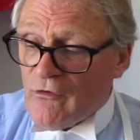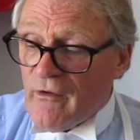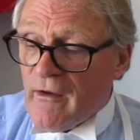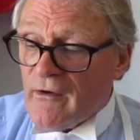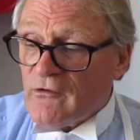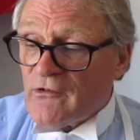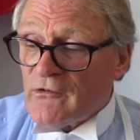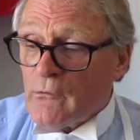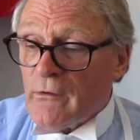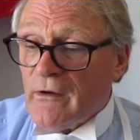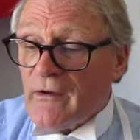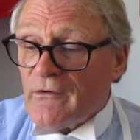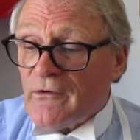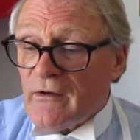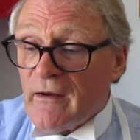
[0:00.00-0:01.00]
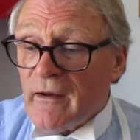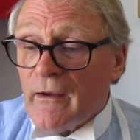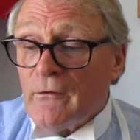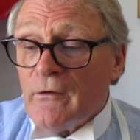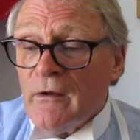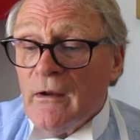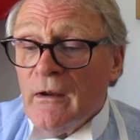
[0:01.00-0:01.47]
there, just looking at it
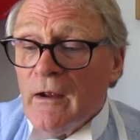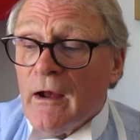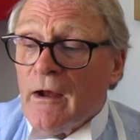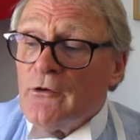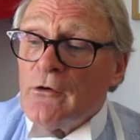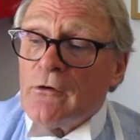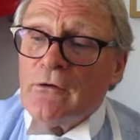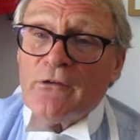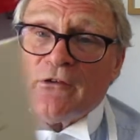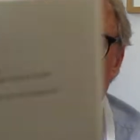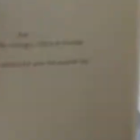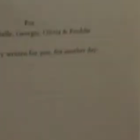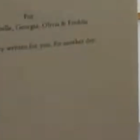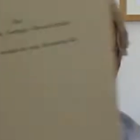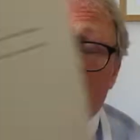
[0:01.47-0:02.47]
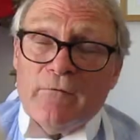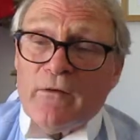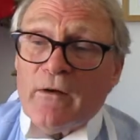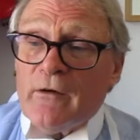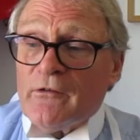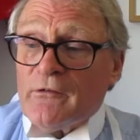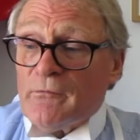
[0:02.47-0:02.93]
again. And you can see the
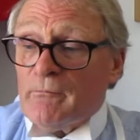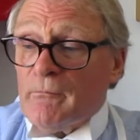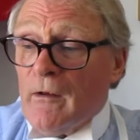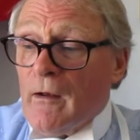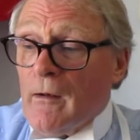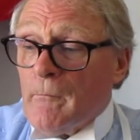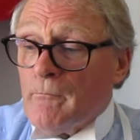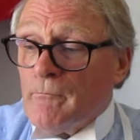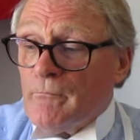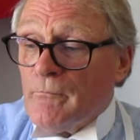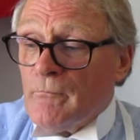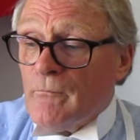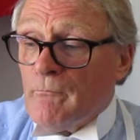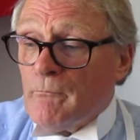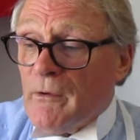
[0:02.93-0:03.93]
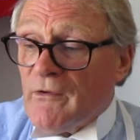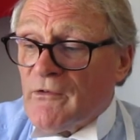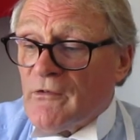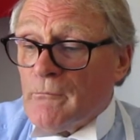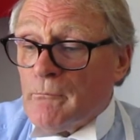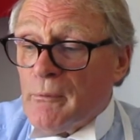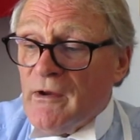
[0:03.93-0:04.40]
various
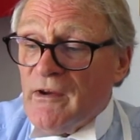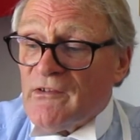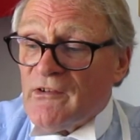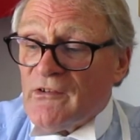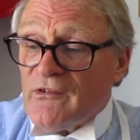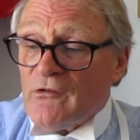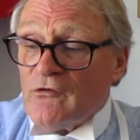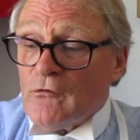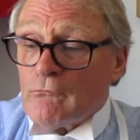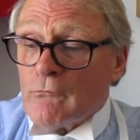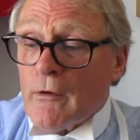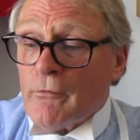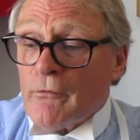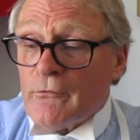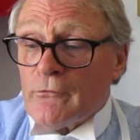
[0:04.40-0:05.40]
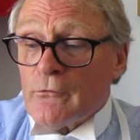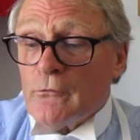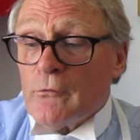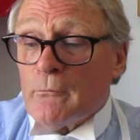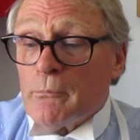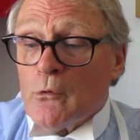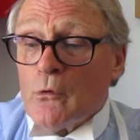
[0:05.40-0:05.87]
bits and pieces as you run through
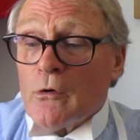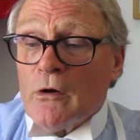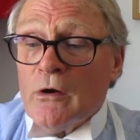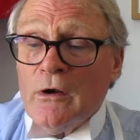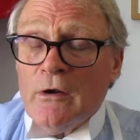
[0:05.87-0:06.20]
the book,